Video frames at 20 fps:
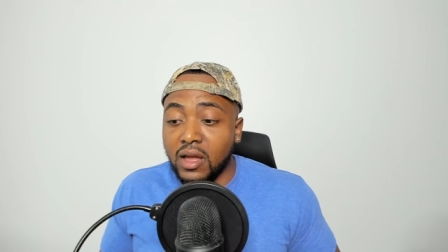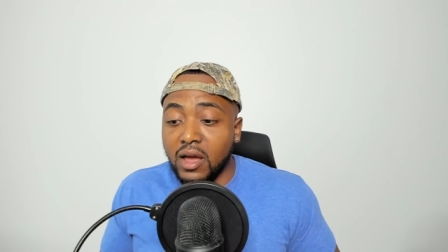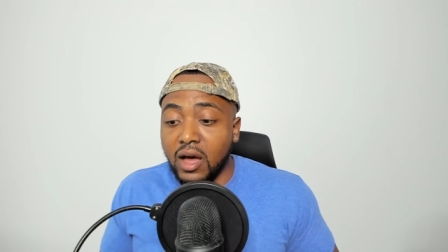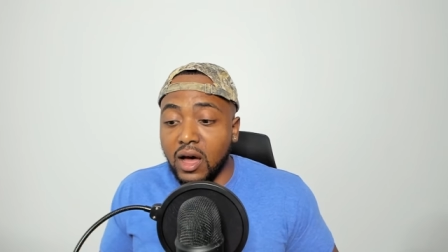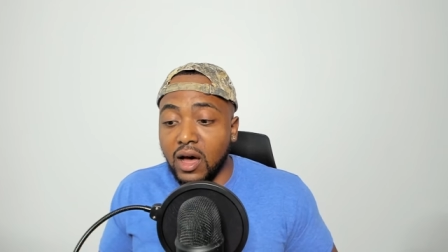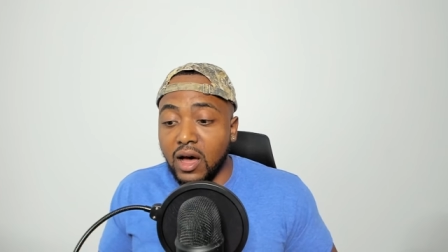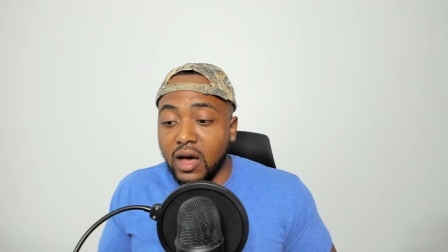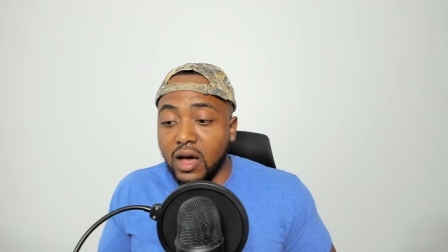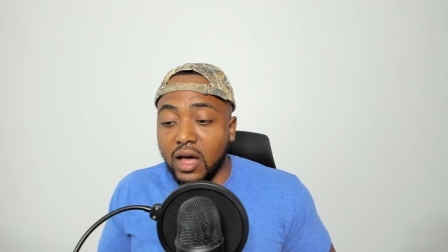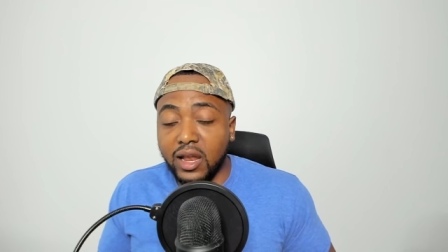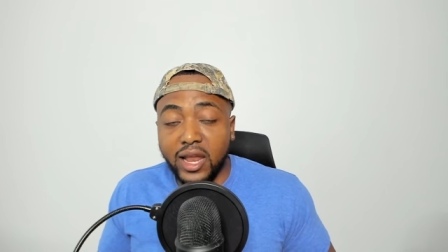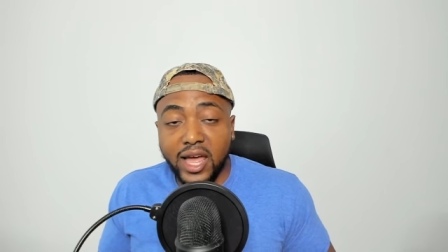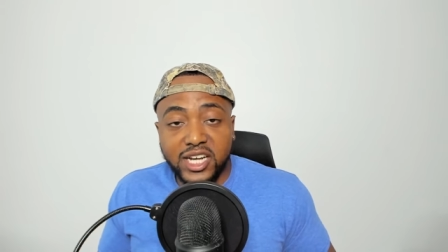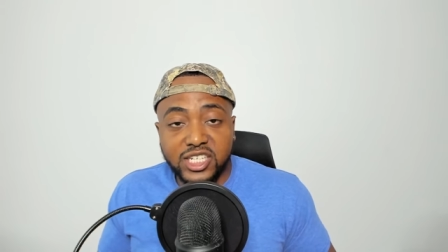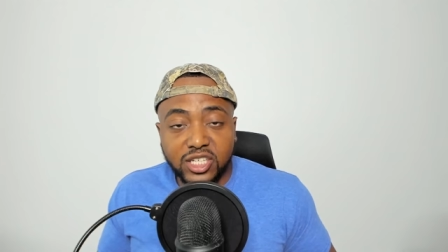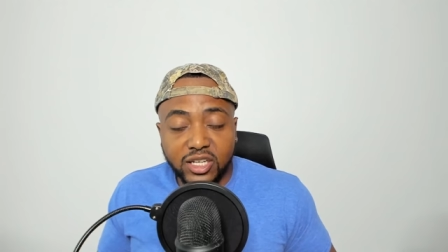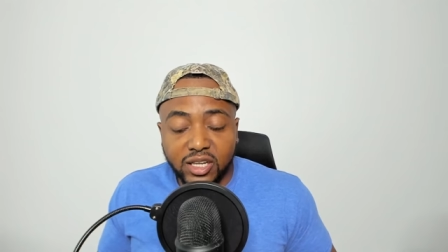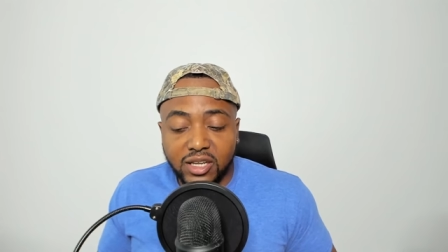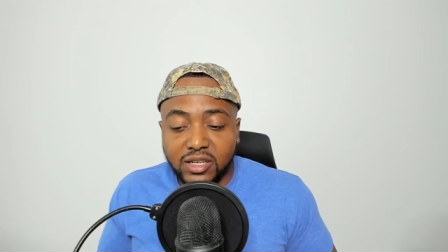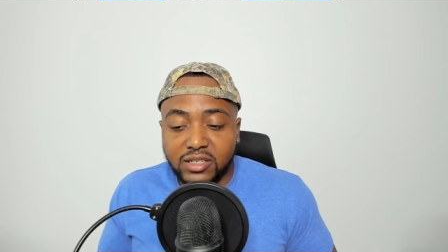uh,
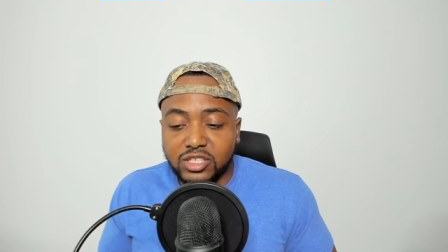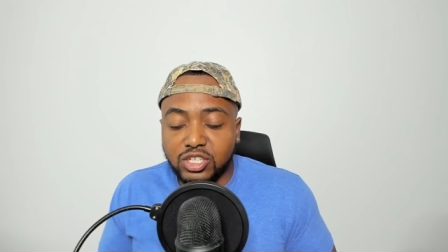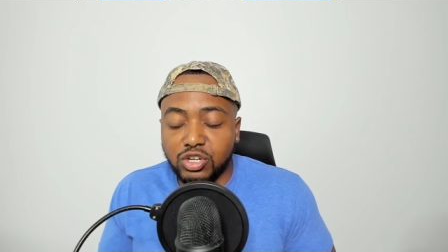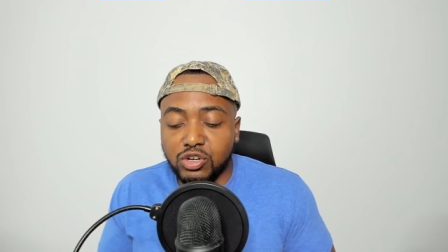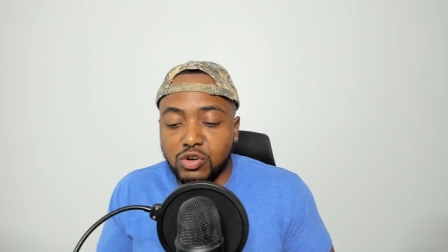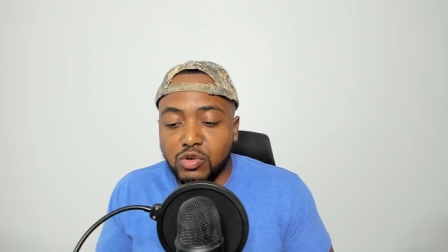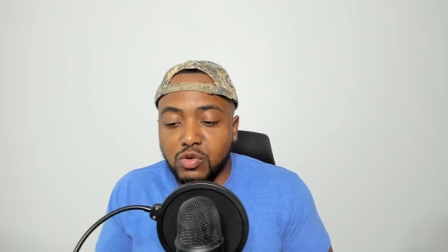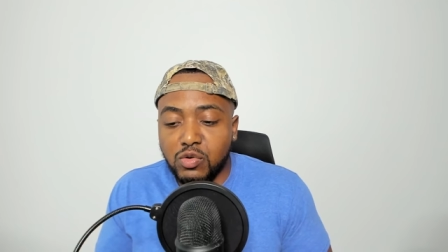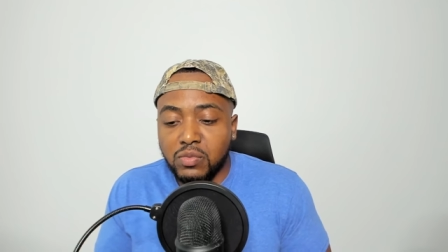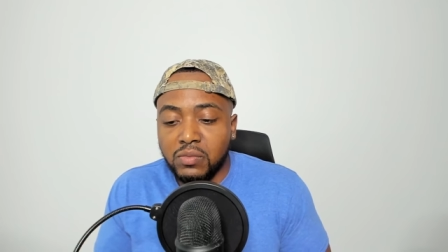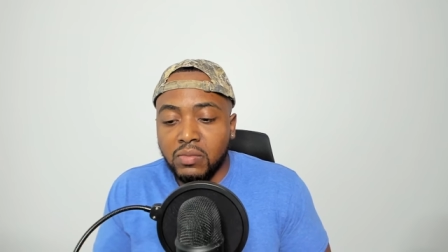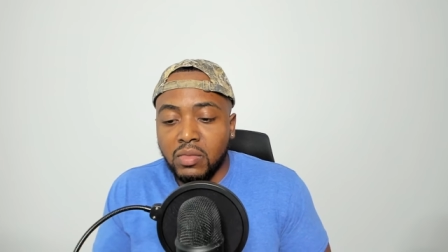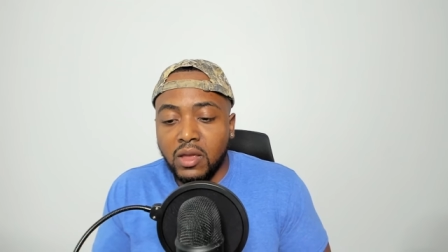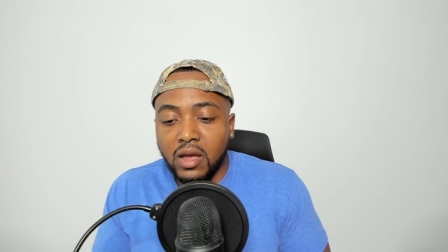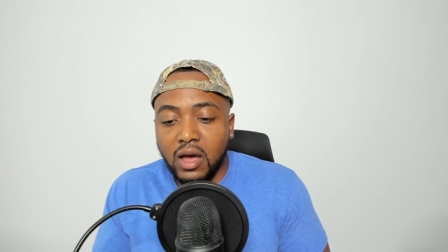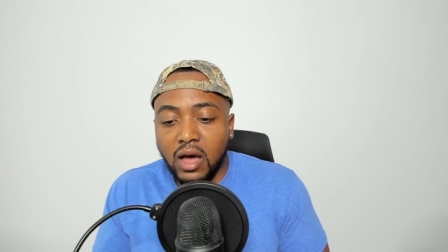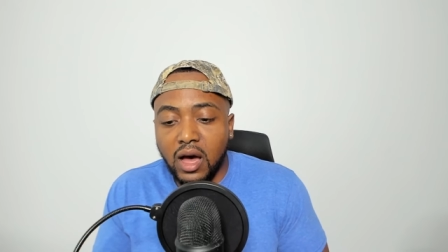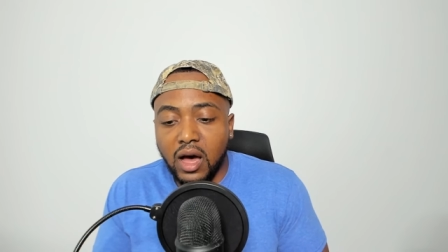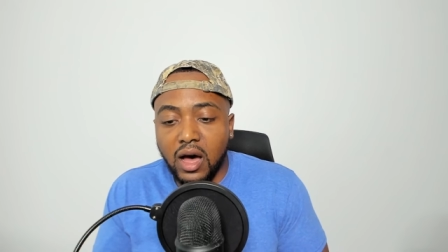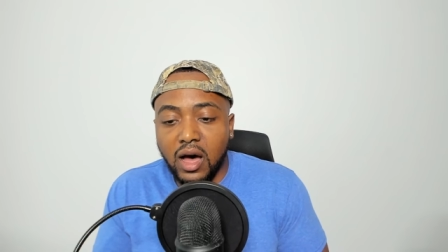allegedly, to
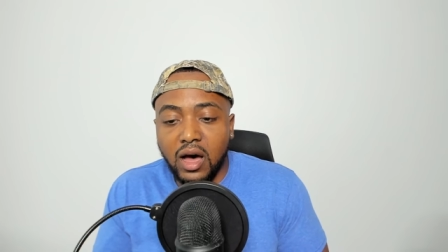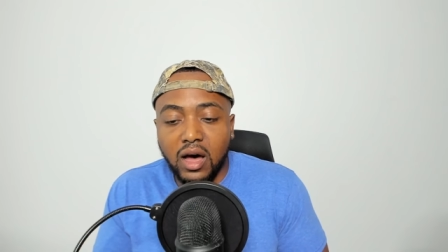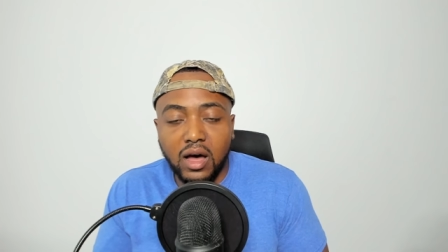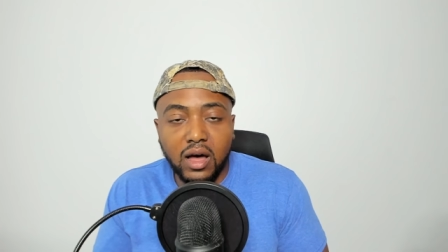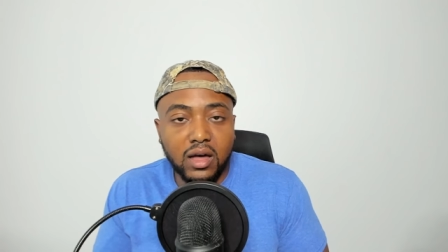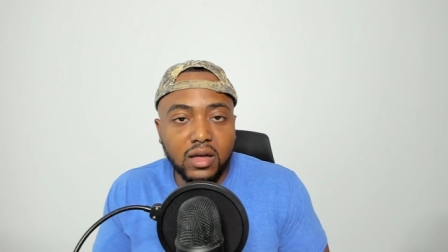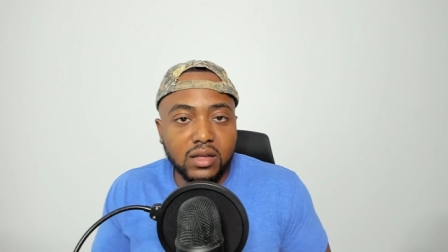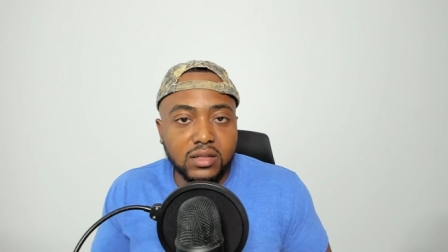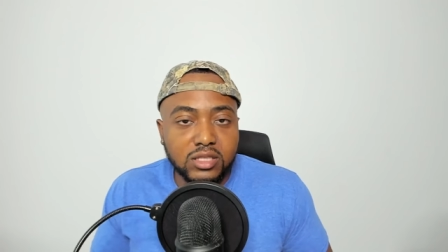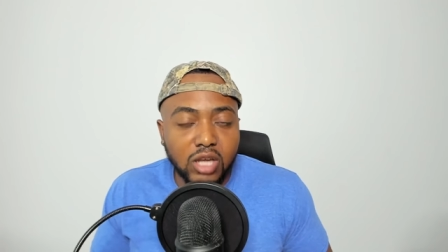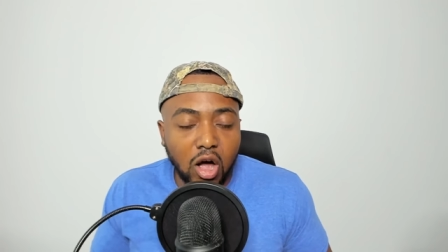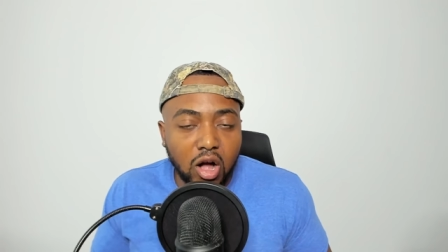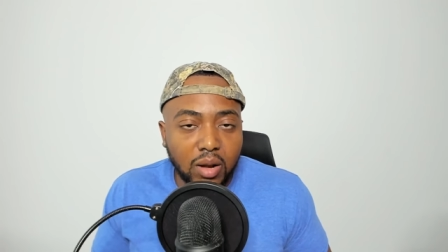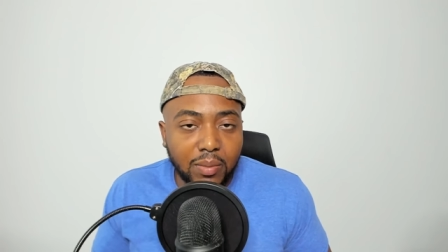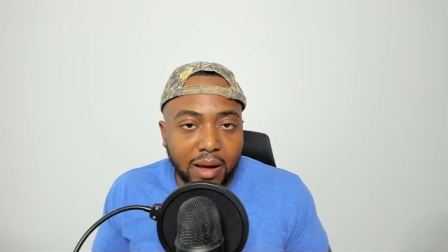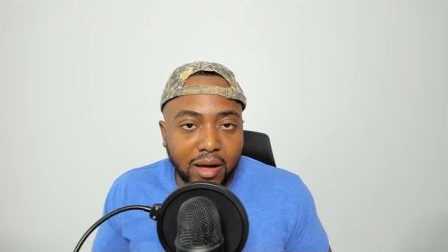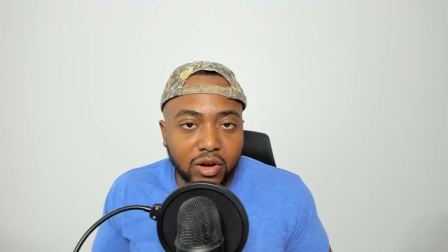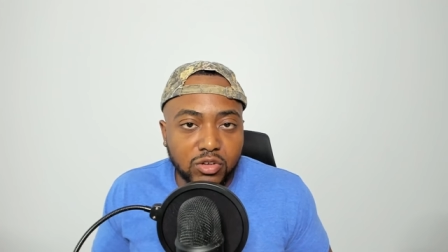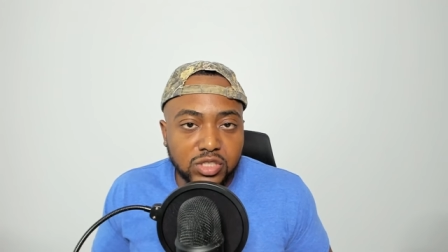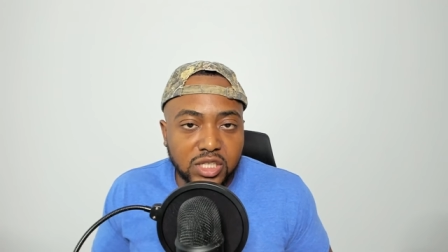uh, talk
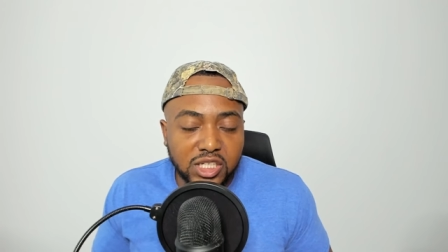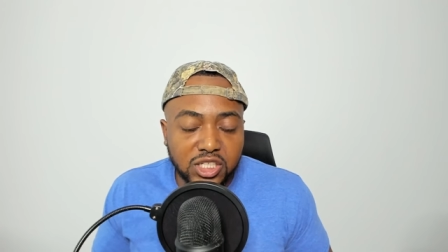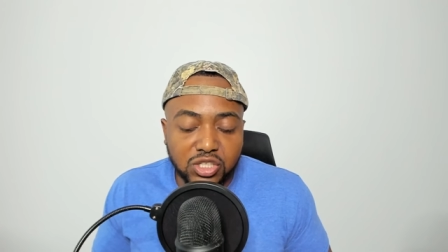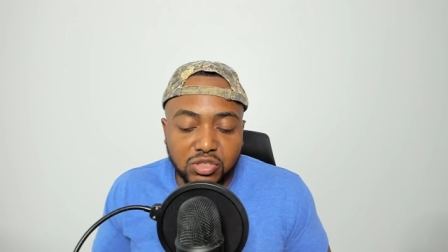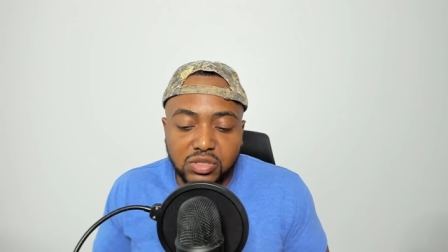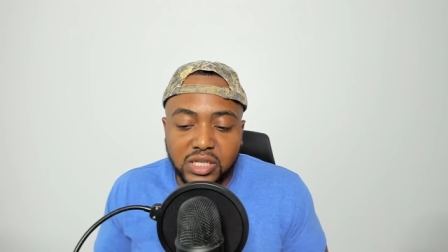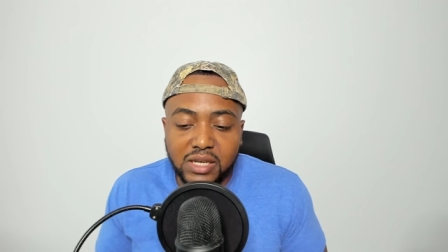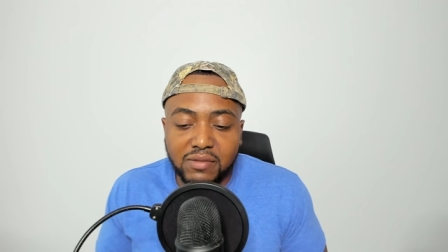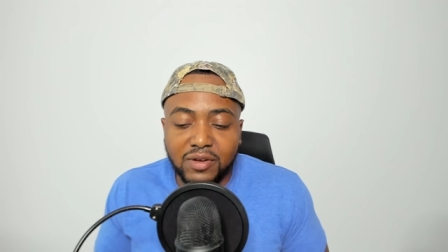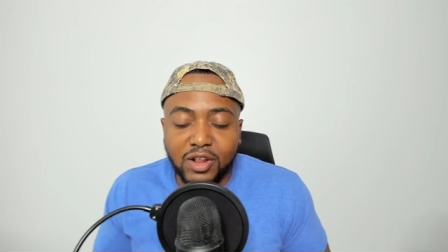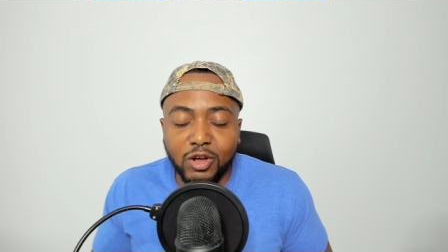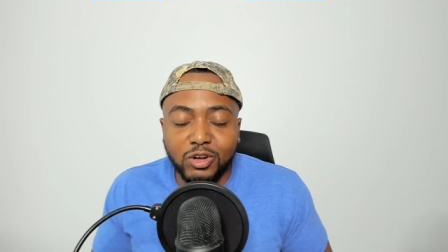about those issues, even